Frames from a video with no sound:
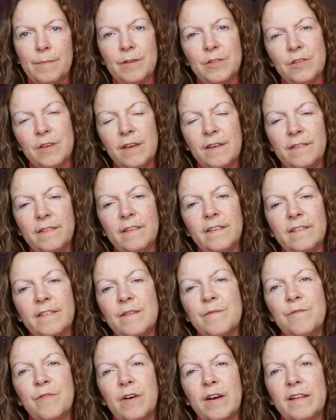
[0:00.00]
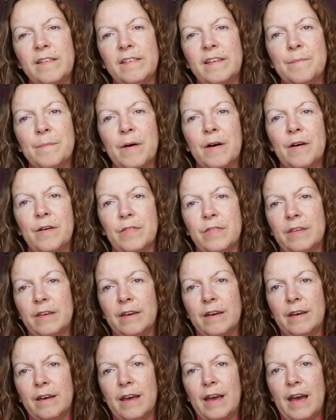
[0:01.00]
But Jesus invited
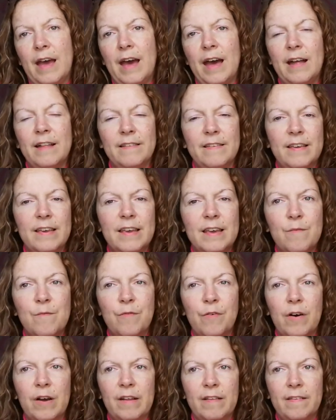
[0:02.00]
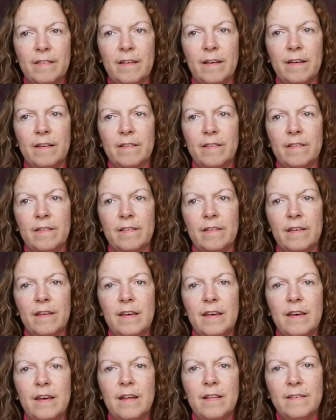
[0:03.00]
Martha. And he invites us
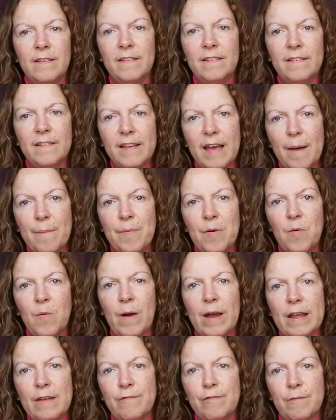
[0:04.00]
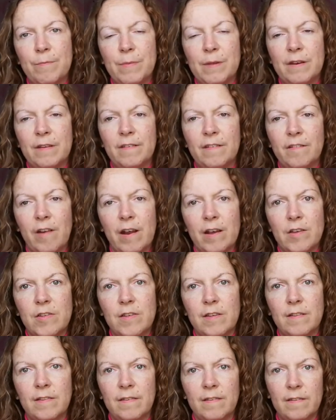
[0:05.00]
to step away from the
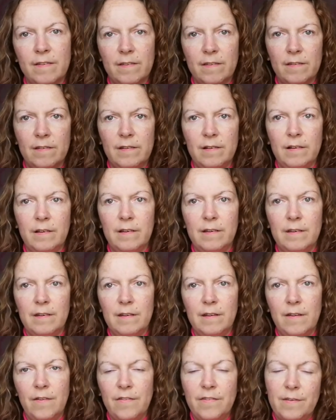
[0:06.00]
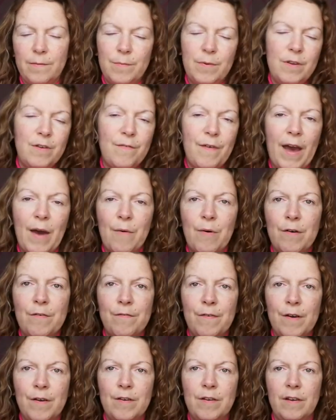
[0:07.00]
distractions, to move our
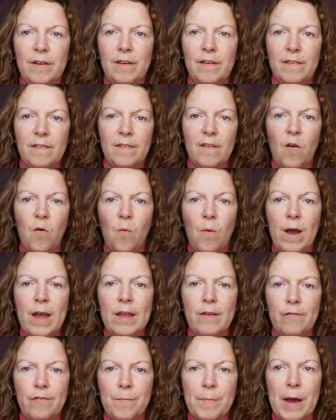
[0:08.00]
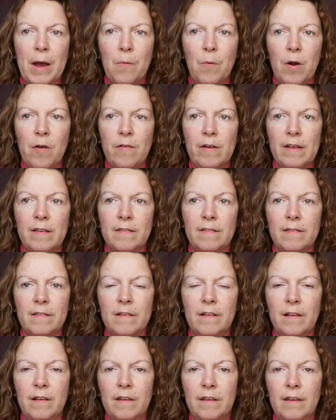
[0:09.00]
focus away from our
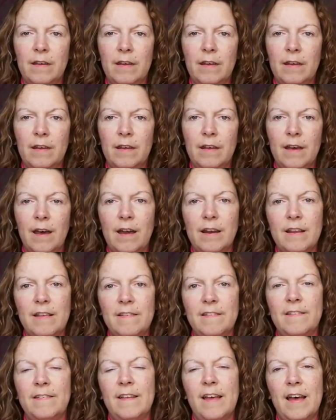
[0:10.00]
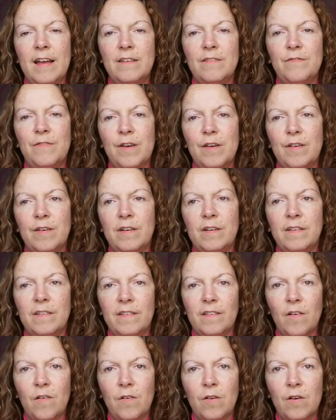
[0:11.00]
worries, and instead
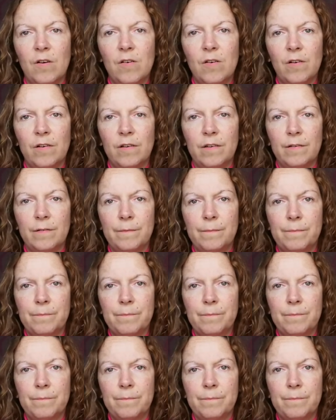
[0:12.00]
focus on God.